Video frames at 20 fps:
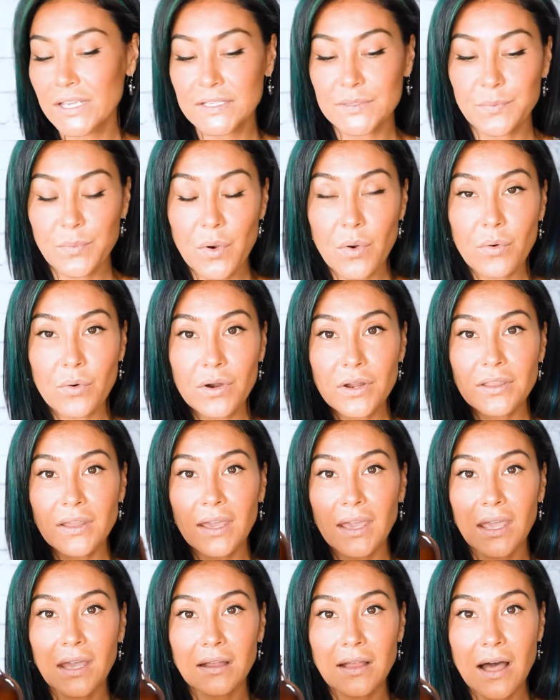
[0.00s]
is pour
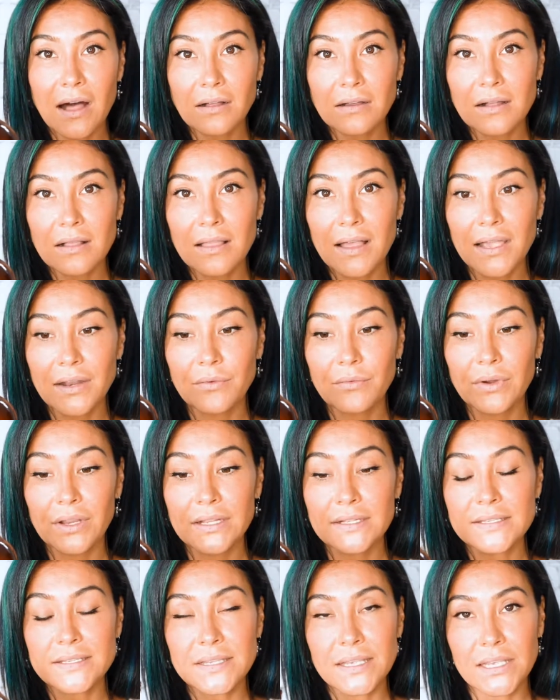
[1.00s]
the alkaline
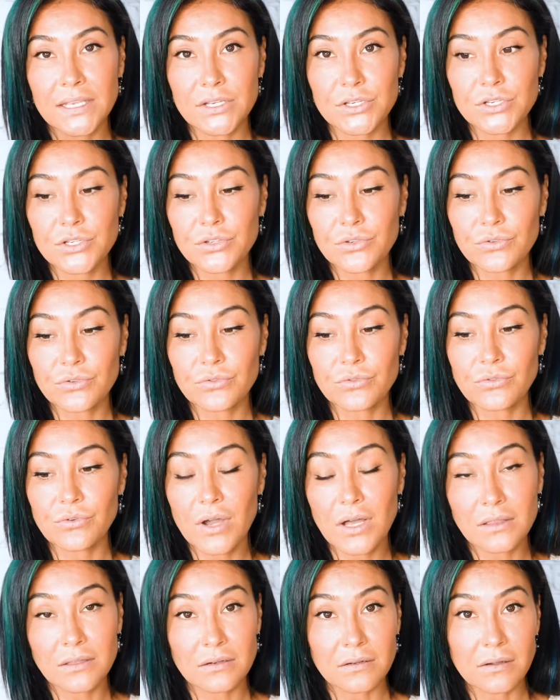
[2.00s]
rinse
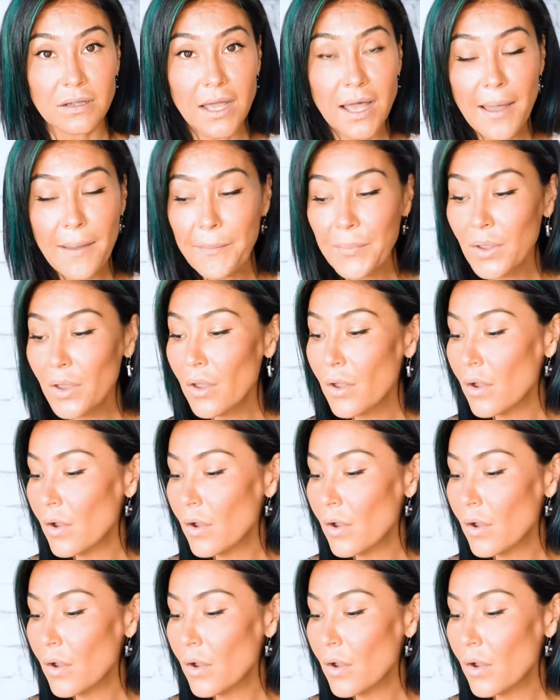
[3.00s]
into a little cup